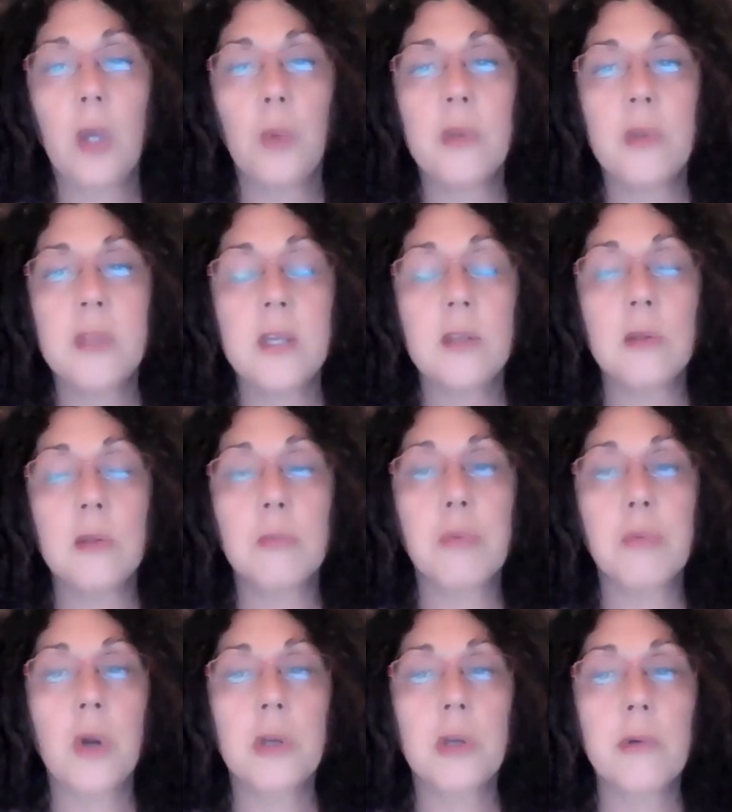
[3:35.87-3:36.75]
within the
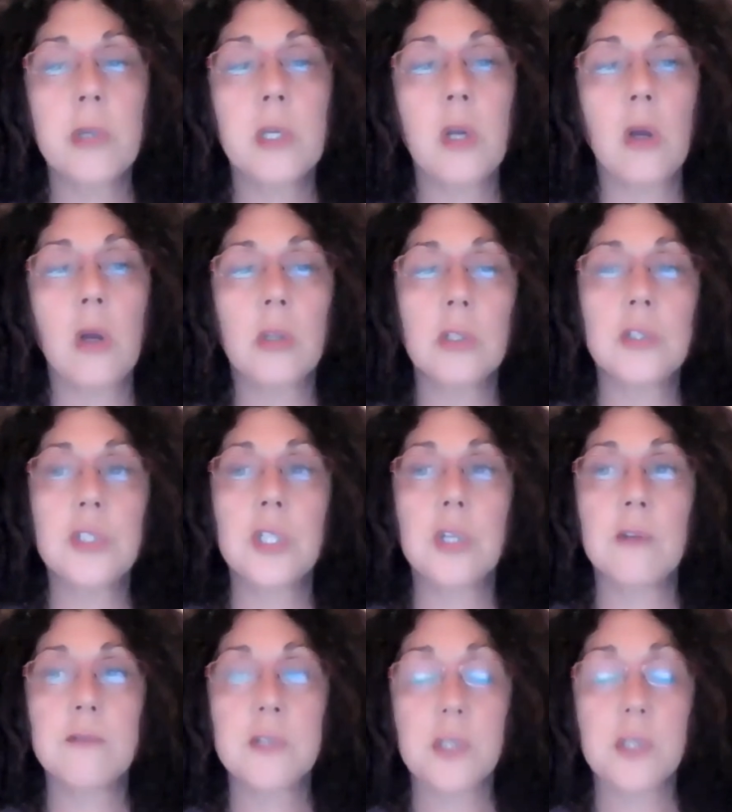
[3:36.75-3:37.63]
broader
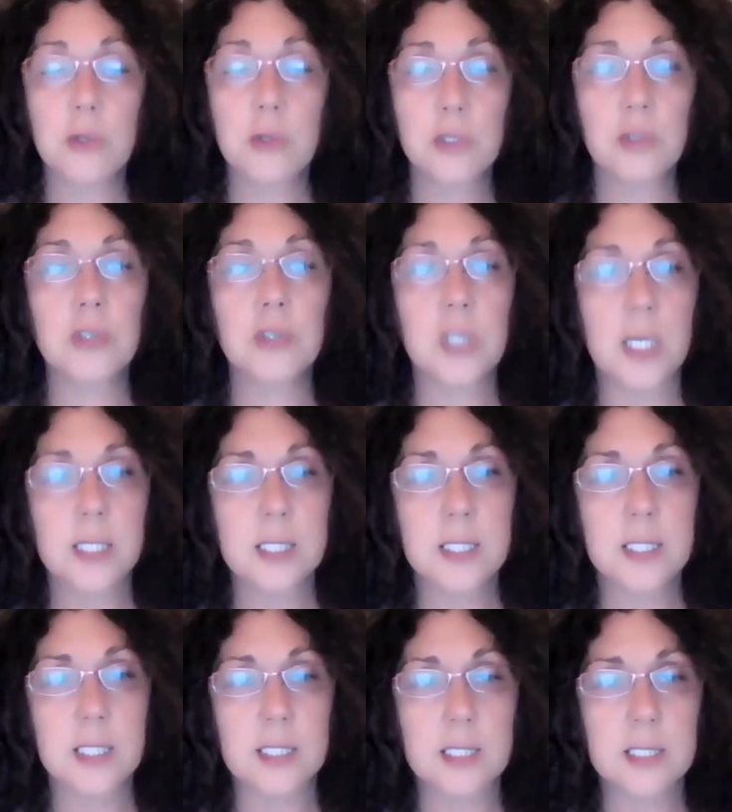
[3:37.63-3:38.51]
ecology of social
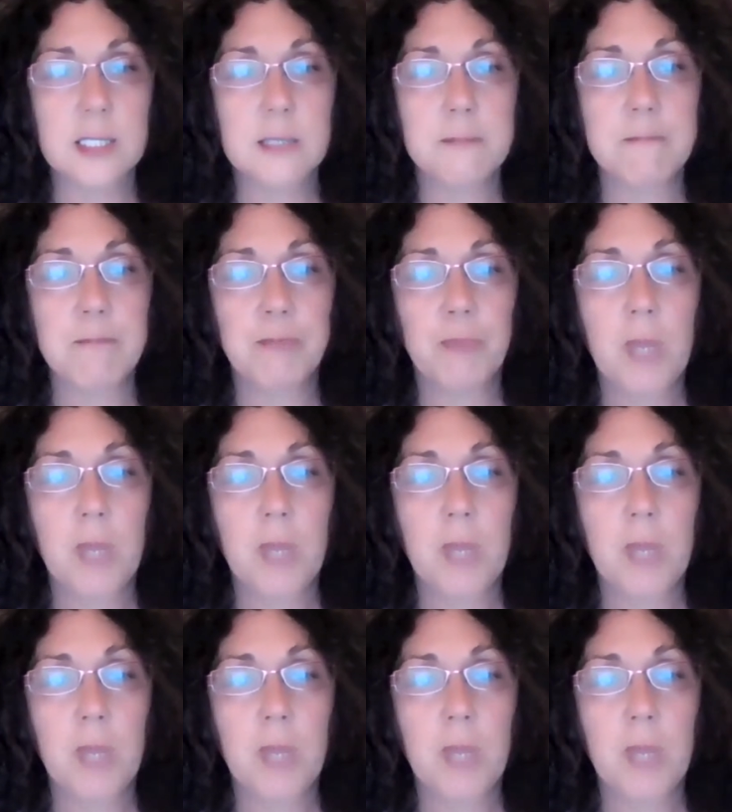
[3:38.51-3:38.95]
justice.